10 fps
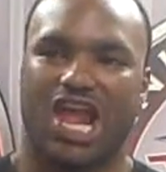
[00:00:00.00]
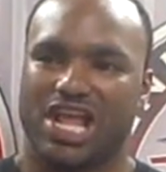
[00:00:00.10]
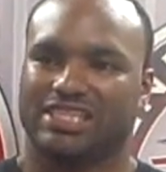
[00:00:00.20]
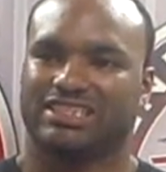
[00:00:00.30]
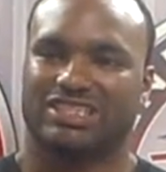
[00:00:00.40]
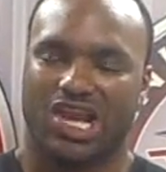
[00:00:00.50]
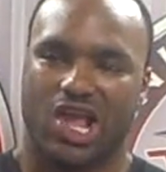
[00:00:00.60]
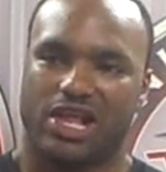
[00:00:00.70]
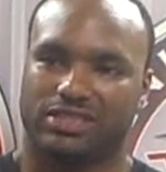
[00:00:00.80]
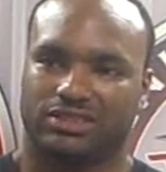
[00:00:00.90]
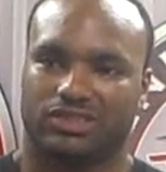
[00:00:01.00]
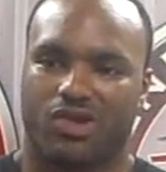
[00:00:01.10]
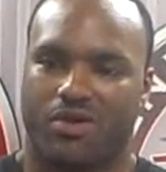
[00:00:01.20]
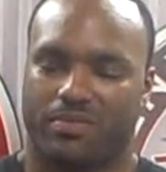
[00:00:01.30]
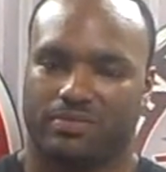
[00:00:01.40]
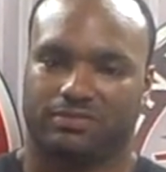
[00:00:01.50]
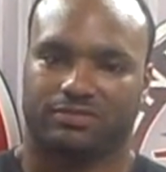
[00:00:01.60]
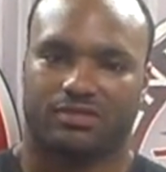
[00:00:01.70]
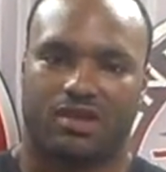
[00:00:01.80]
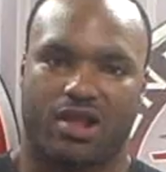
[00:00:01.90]
Now, we're wondering, how are you a
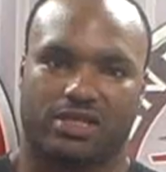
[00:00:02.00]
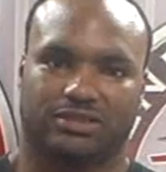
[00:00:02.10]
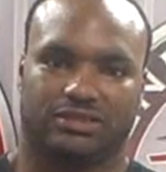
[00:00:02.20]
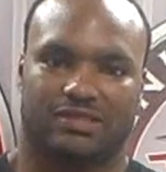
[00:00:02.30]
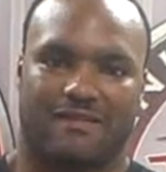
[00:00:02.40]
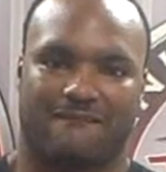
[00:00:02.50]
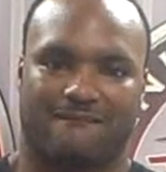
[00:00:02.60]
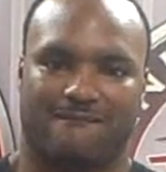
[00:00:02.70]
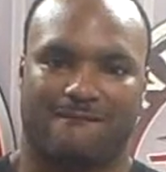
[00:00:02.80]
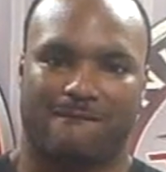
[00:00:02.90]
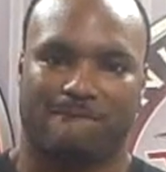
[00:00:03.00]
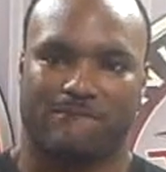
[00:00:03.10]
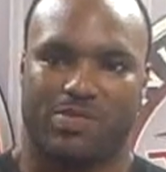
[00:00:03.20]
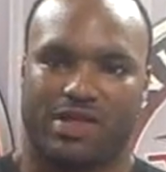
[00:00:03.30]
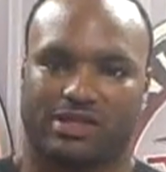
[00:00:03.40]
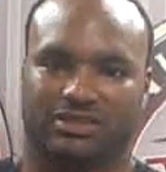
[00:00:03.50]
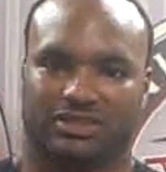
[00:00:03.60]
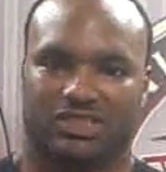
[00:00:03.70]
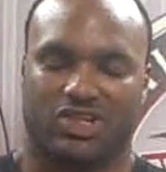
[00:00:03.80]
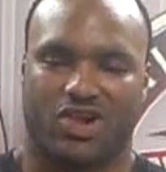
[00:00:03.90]
different fighter from when we saw you last in
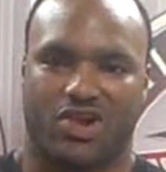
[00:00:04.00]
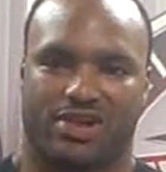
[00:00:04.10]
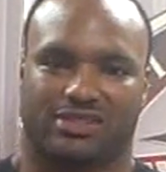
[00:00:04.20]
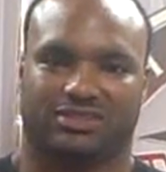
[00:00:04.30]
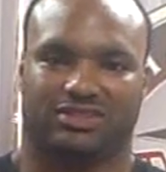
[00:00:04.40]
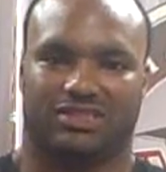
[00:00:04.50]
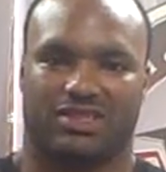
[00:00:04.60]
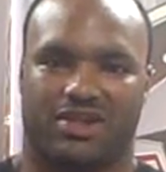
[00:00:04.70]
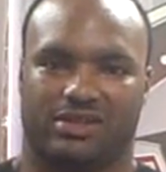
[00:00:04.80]
December against Rico?